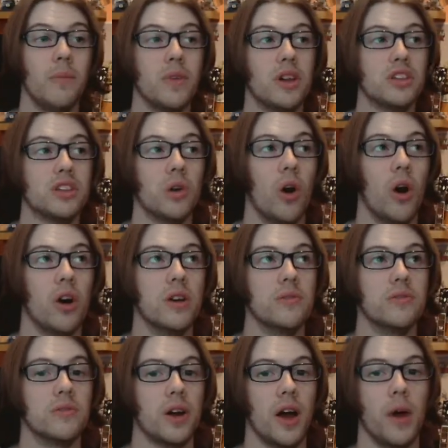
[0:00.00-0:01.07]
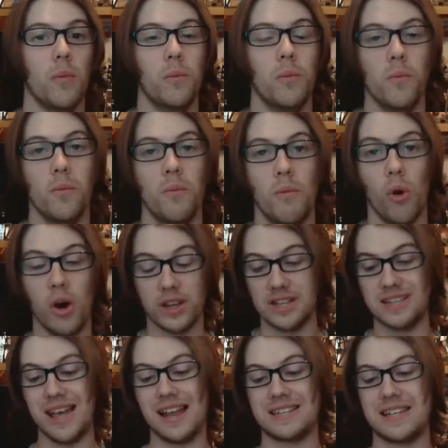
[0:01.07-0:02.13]
So I've
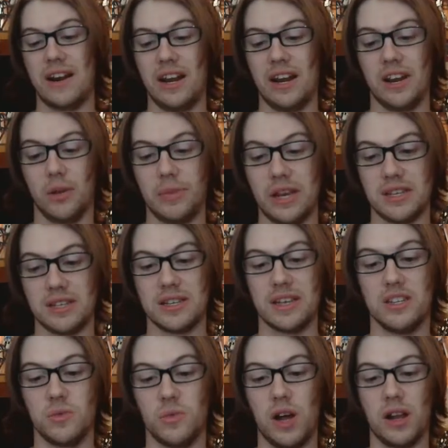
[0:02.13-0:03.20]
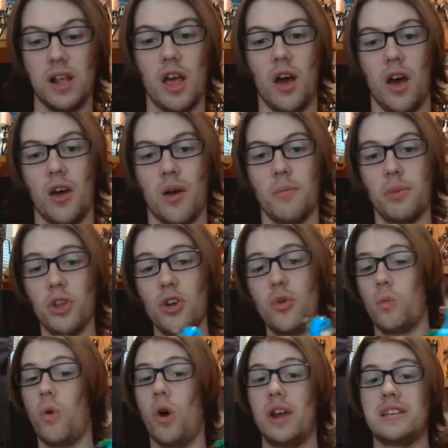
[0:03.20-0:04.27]
whitened that down a little bit as well. Blue,
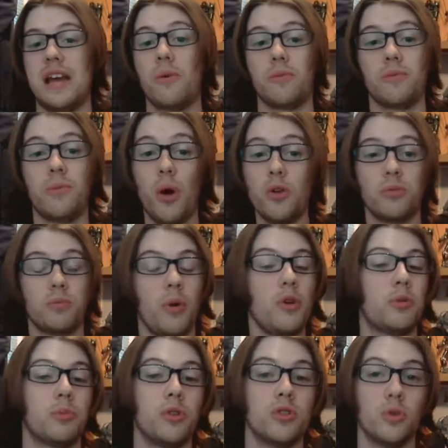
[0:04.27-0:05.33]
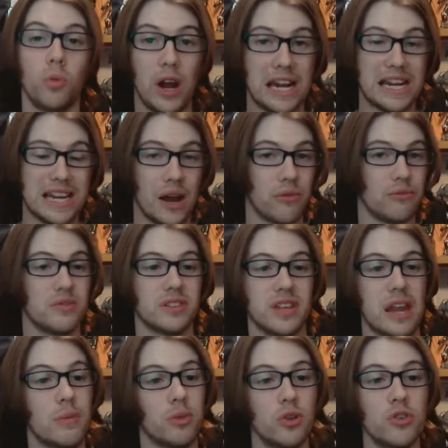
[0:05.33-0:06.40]
whitened down, both blues are whitened down from the
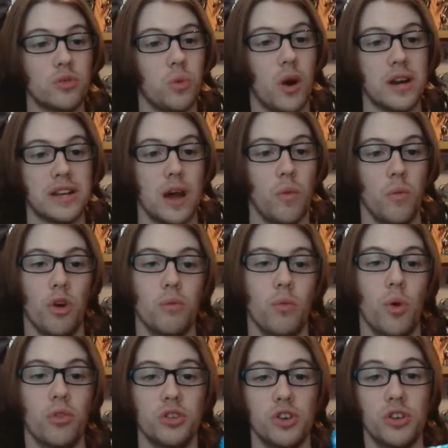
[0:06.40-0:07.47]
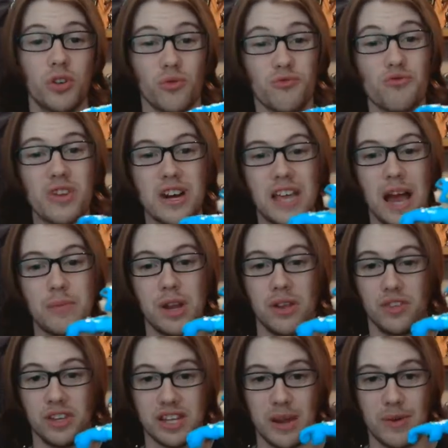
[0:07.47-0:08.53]
same blue, just whitened down one more than the other. I'm really happy how
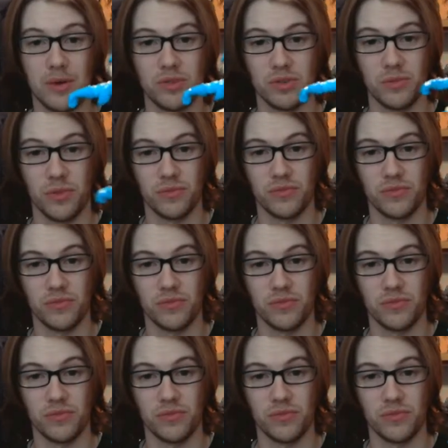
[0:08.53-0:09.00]
they came out with them.